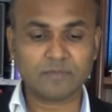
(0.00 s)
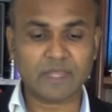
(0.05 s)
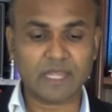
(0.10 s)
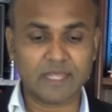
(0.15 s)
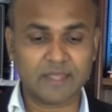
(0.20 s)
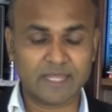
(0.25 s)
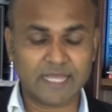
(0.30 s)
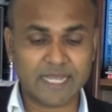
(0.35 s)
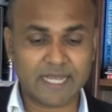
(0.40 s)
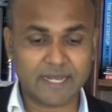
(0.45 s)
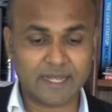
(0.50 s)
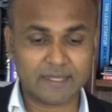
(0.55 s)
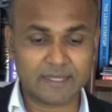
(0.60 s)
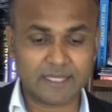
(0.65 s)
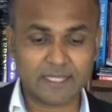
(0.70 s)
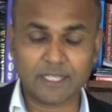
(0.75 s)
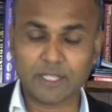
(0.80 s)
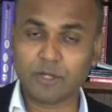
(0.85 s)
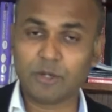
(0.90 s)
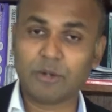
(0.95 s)
that,
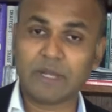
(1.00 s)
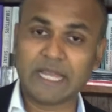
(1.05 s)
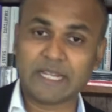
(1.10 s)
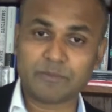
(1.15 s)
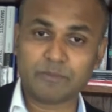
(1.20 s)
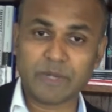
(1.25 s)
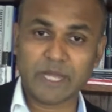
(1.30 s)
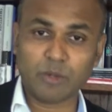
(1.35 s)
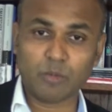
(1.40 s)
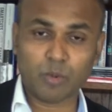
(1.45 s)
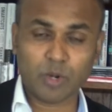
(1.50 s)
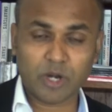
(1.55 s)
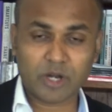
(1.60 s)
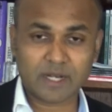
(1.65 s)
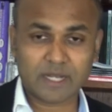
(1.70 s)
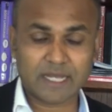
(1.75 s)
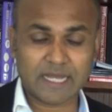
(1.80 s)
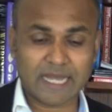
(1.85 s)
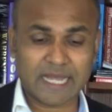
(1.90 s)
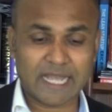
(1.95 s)
at my
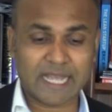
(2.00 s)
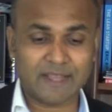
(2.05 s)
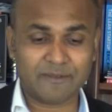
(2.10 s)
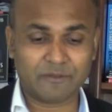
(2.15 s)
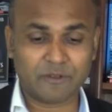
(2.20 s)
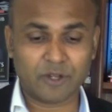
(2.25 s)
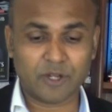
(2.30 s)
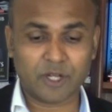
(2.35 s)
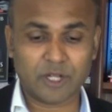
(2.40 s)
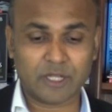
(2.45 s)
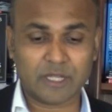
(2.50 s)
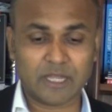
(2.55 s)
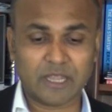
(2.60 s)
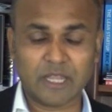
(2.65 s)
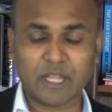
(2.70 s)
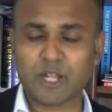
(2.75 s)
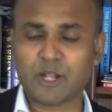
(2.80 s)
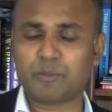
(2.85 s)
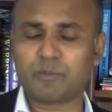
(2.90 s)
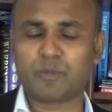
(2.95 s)
work, I have got a
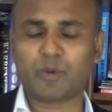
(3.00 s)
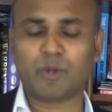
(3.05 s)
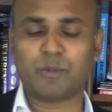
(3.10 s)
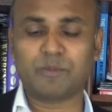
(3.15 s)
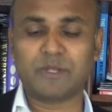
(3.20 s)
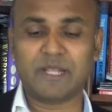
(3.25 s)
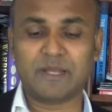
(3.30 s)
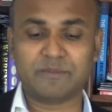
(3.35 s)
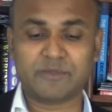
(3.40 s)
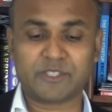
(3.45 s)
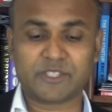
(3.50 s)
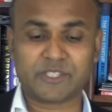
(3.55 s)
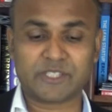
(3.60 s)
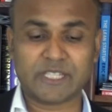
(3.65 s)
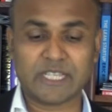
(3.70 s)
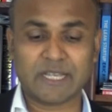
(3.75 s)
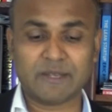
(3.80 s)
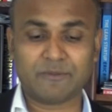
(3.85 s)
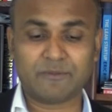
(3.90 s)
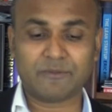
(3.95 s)
lot of problems.
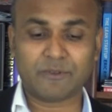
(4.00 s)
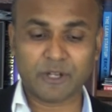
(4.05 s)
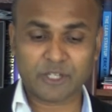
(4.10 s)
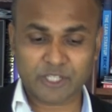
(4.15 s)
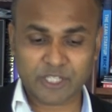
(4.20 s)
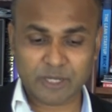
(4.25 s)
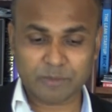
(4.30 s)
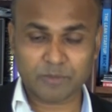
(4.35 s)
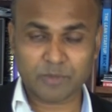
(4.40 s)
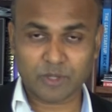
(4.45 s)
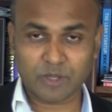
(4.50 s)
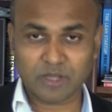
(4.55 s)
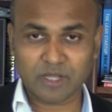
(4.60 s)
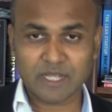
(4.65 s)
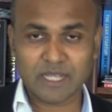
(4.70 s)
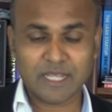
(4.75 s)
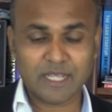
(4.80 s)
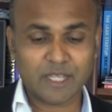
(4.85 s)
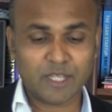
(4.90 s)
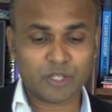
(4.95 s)
For example,
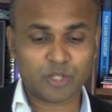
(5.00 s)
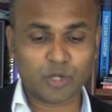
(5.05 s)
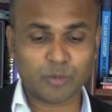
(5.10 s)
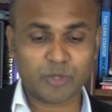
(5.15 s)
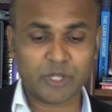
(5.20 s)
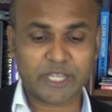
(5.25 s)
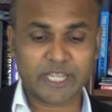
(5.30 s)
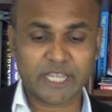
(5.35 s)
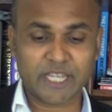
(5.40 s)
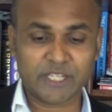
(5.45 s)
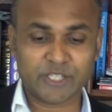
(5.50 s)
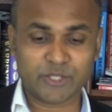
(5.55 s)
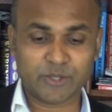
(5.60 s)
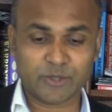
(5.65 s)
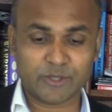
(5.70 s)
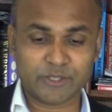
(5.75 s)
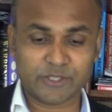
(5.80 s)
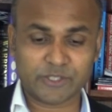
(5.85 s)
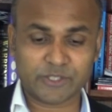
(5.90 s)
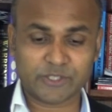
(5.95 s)

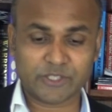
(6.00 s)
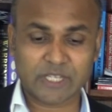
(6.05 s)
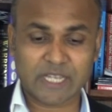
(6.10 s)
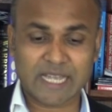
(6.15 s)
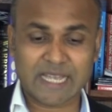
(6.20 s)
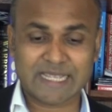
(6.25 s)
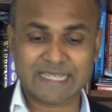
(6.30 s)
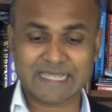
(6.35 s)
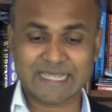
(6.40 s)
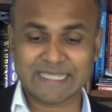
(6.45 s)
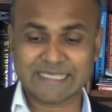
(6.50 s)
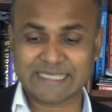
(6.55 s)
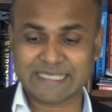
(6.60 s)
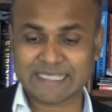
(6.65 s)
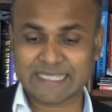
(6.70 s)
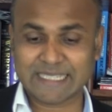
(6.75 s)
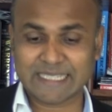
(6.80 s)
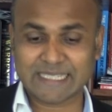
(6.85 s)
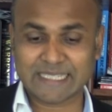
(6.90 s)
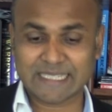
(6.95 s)
communications,
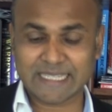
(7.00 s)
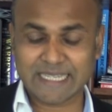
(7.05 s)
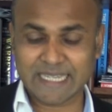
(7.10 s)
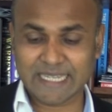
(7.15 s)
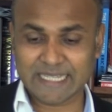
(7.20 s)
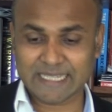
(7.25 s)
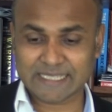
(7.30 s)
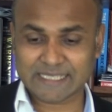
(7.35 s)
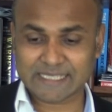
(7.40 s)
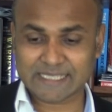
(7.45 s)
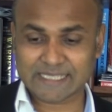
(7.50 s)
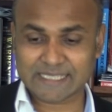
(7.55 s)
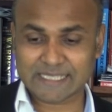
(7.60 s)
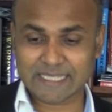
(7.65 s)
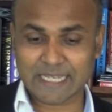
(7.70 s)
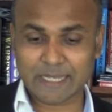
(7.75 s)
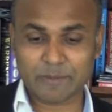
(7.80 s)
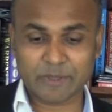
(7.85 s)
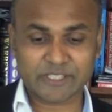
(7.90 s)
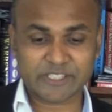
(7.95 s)
skills,
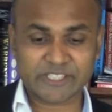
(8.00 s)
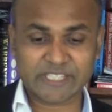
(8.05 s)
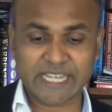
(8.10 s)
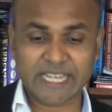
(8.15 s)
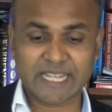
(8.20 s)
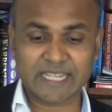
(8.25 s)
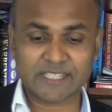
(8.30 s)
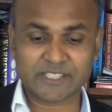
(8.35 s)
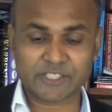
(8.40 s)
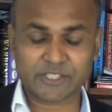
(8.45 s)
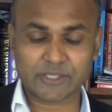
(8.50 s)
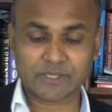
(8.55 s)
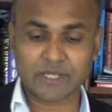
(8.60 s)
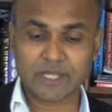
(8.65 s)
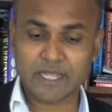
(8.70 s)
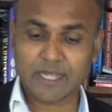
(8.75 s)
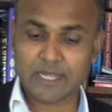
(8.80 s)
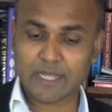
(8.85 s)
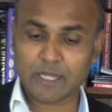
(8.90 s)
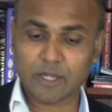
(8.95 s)
sales
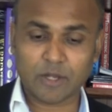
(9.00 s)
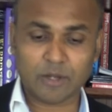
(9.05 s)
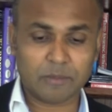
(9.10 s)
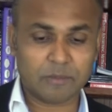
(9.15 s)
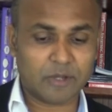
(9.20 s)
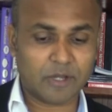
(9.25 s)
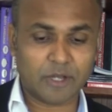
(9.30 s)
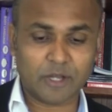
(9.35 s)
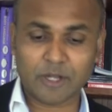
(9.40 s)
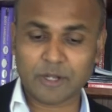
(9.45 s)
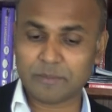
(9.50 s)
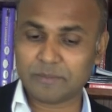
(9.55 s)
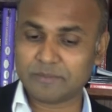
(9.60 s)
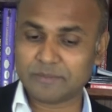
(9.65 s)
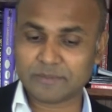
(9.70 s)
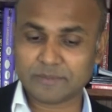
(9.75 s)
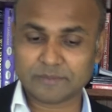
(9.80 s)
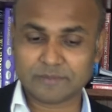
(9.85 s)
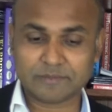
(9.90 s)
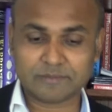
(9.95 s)
or
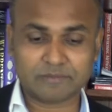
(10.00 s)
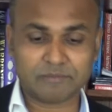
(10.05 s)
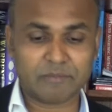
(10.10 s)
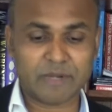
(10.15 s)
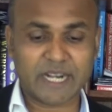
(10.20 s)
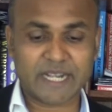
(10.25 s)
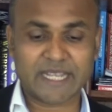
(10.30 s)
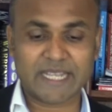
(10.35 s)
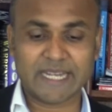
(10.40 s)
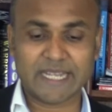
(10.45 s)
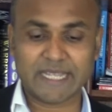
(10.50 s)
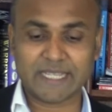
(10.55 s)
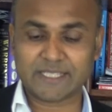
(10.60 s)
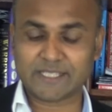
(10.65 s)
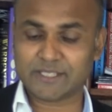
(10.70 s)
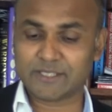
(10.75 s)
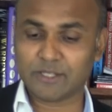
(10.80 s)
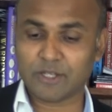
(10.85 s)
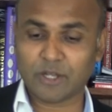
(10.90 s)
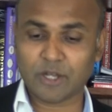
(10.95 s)

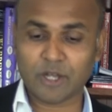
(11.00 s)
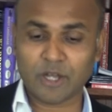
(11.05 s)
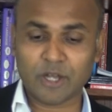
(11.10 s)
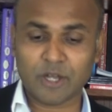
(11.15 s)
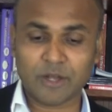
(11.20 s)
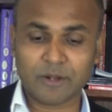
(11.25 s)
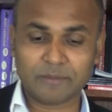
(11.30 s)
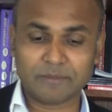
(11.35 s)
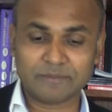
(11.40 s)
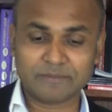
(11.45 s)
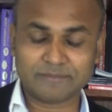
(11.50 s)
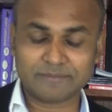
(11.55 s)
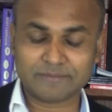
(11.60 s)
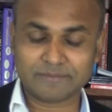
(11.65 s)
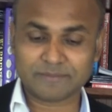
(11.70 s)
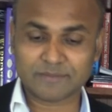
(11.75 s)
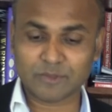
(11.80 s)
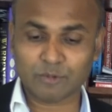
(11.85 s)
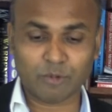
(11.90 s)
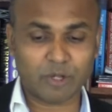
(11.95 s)
marketings or
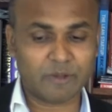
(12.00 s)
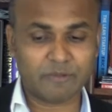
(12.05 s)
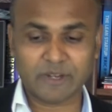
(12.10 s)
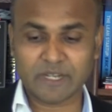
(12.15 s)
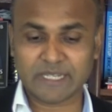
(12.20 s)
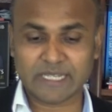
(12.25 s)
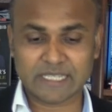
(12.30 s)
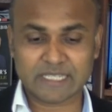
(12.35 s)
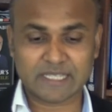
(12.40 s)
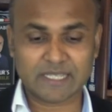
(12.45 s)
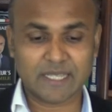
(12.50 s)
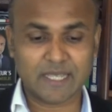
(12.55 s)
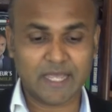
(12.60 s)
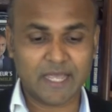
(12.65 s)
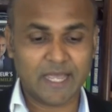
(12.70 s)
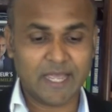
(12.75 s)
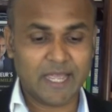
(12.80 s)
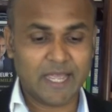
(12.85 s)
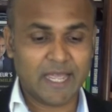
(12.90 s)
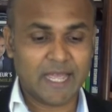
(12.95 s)
whatever it is.
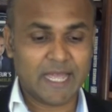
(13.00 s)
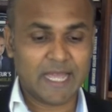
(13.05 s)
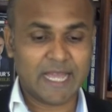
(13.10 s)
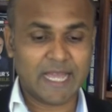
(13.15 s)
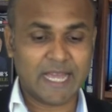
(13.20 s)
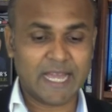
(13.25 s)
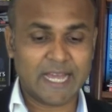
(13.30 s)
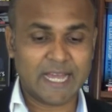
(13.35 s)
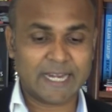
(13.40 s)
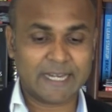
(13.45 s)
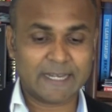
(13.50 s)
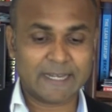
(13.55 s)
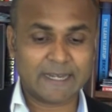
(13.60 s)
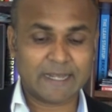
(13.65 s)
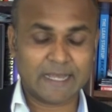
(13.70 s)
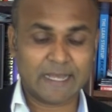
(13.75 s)
And